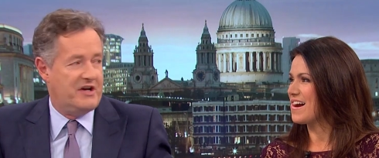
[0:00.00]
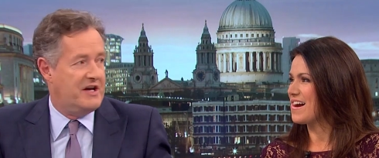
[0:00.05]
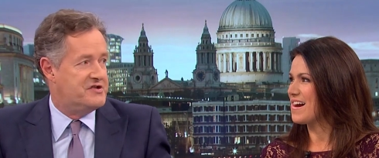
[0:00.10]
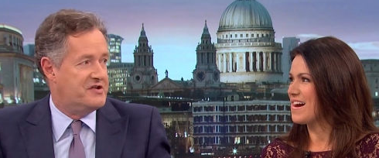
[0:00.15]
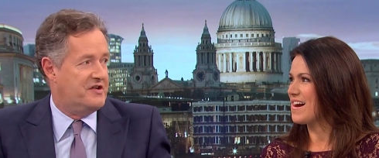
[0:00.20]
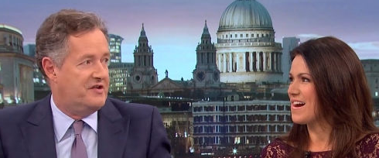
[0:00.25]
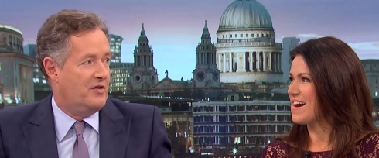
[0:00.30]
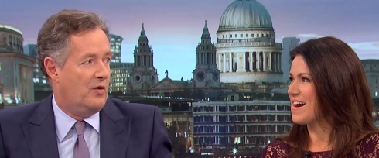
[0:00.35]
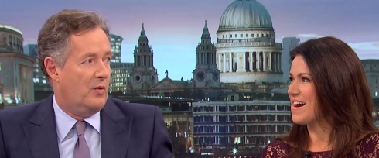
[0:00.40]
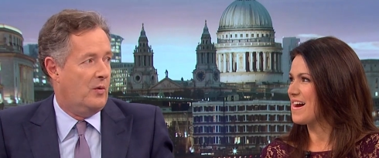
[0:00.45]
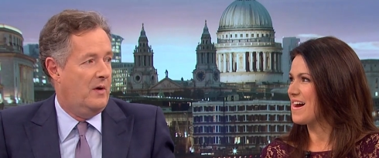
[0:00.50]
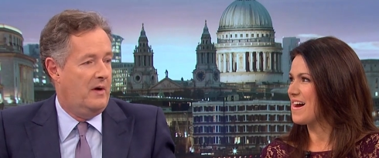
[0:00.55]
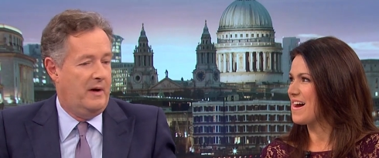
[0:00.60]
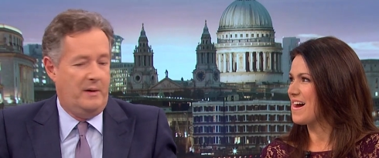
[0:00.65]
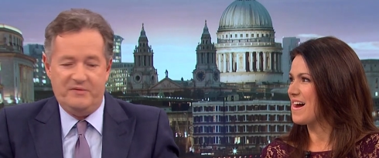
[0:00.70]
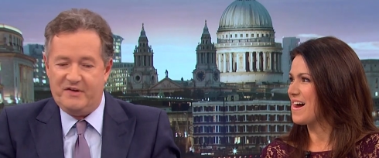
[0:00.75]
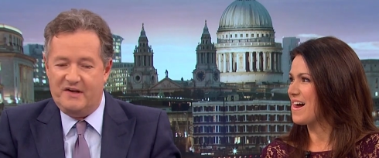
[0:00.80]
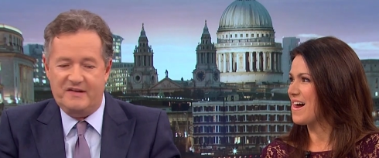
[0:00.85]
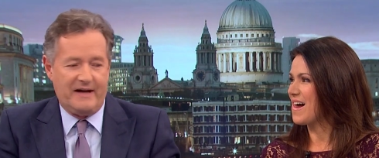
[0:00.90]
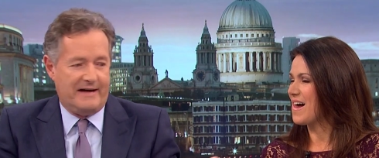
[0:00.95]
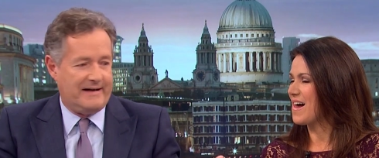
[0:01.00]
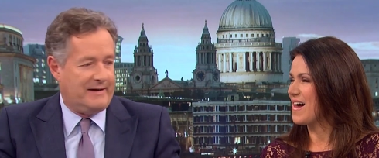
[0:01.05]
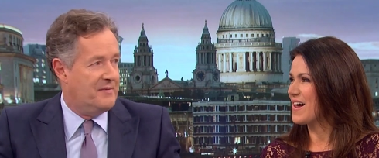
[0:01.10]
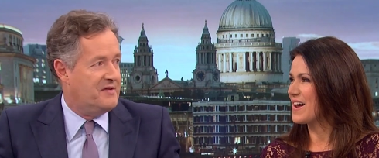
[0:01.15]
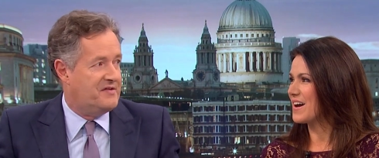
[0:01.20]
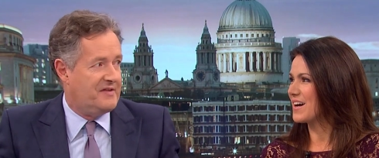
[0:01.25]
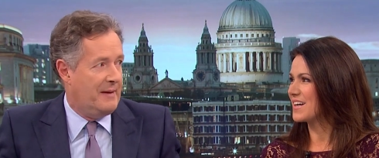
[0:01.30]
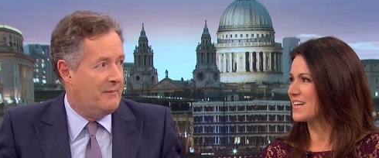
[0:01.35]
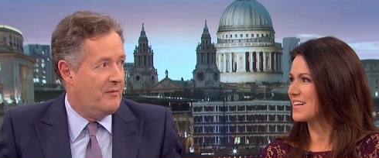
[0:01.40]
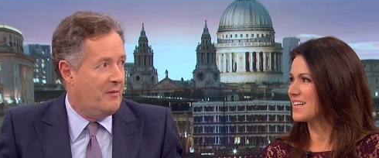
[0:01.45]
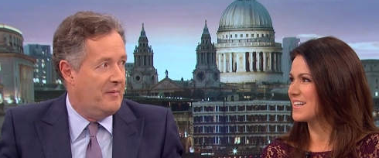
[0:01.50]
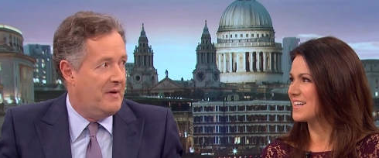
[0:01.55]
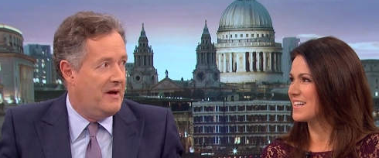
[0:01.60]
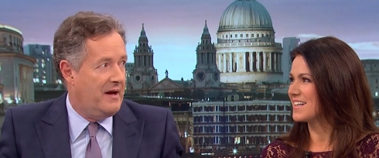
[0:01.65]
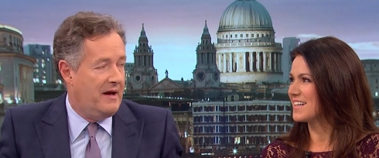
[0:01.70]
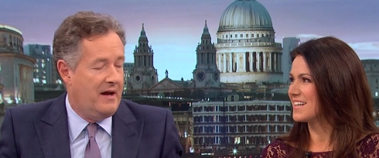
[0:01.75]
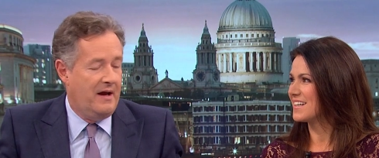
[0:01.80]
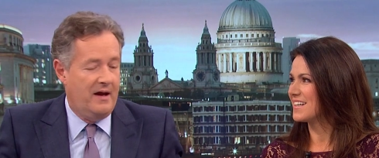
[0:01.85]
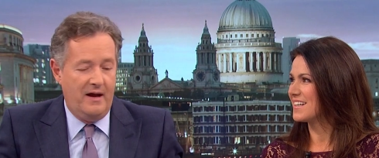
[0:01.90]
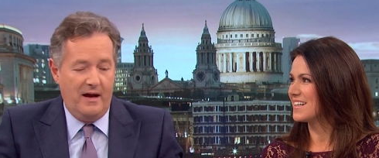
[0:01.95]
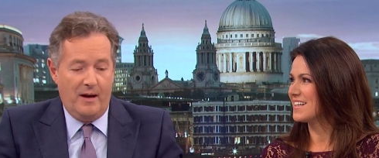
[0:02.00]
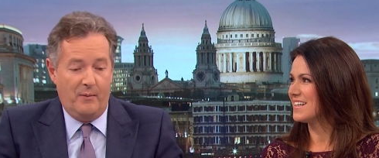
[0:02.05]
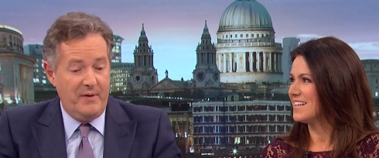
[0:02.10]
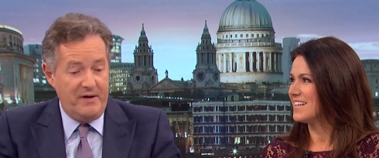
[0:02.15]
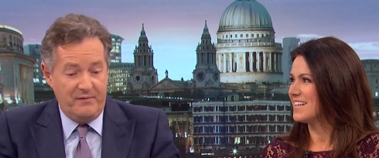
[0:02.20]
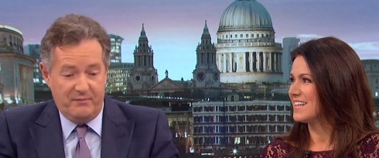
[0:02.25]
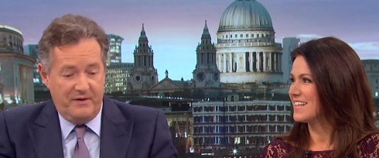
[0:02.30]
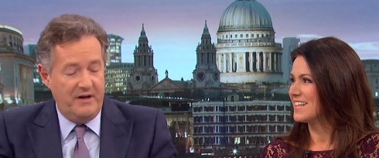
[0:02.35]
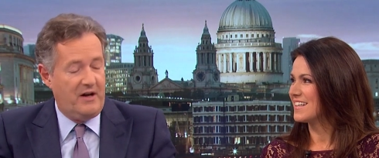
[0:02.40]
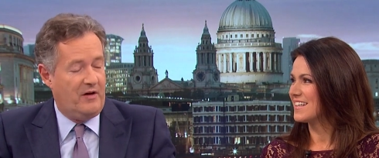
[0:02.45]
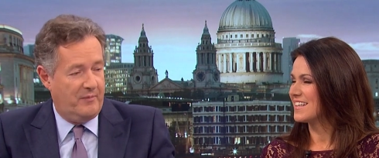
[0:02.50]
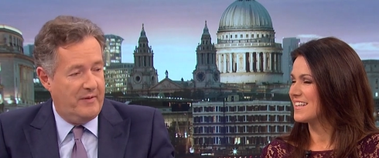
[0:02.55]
Speaker 1: changed at all. It was exactly the same with me. And we've